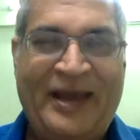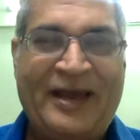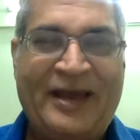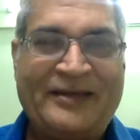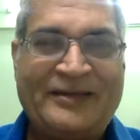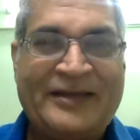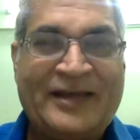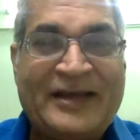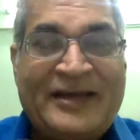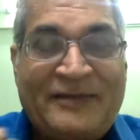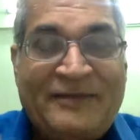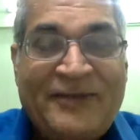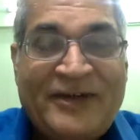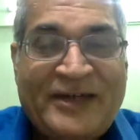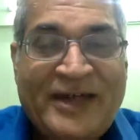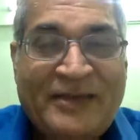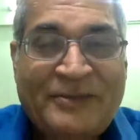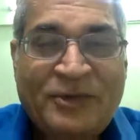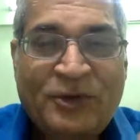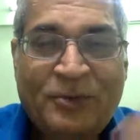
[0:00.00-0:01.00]
every
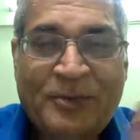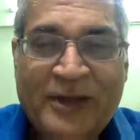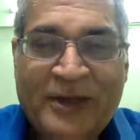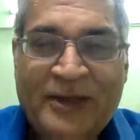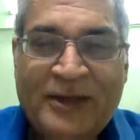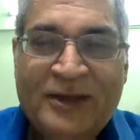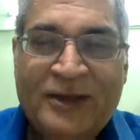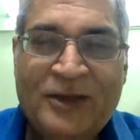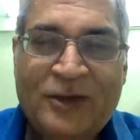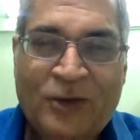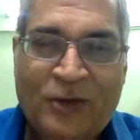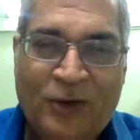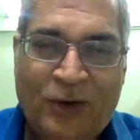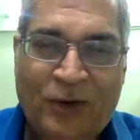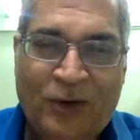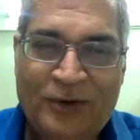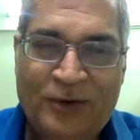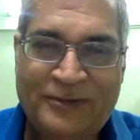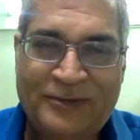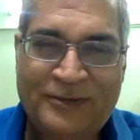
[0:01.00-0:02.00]
time you're making a
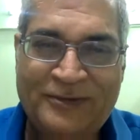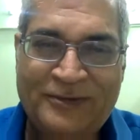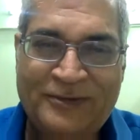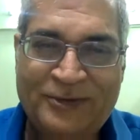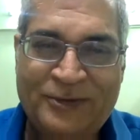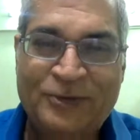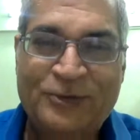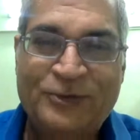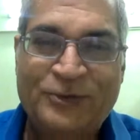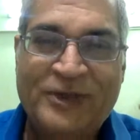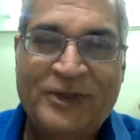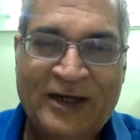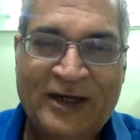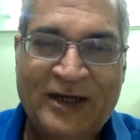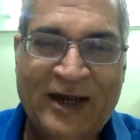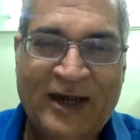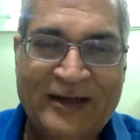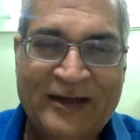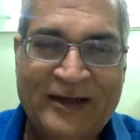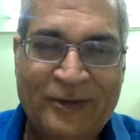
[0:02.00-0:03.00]
call to the
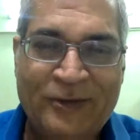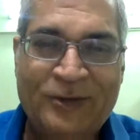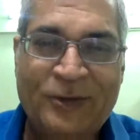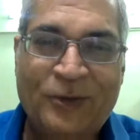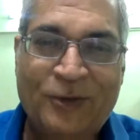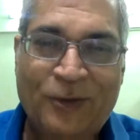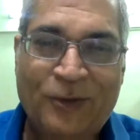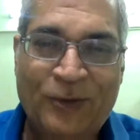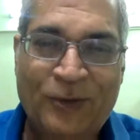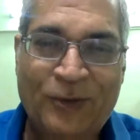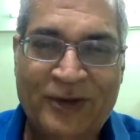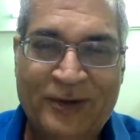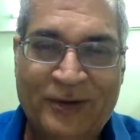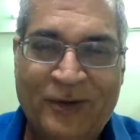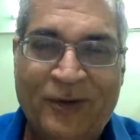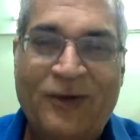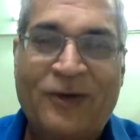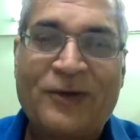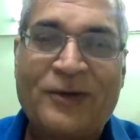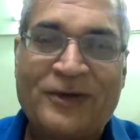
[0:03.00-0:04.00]
client or the owner
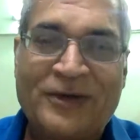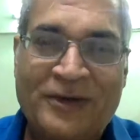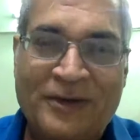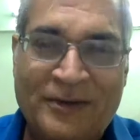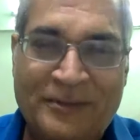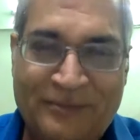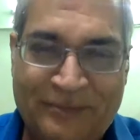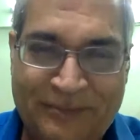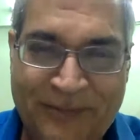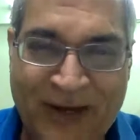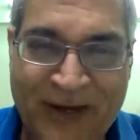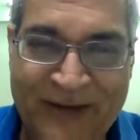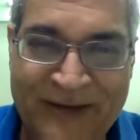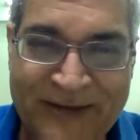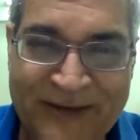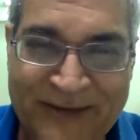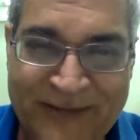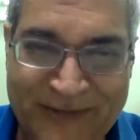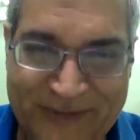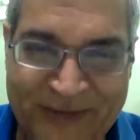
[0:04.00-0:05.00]
or the
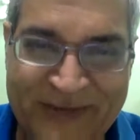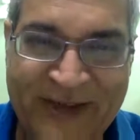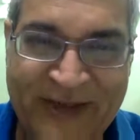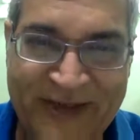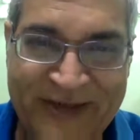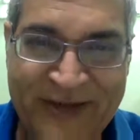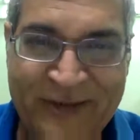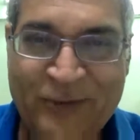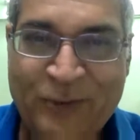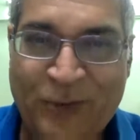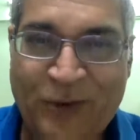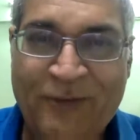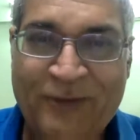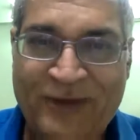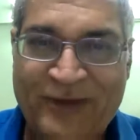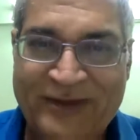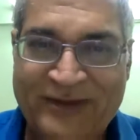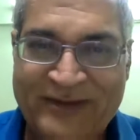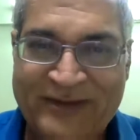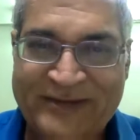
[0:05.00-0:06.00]
buyer, tenant, whoever
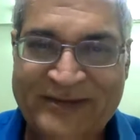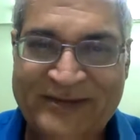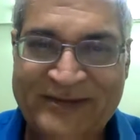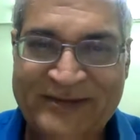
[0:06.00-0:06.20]
it is,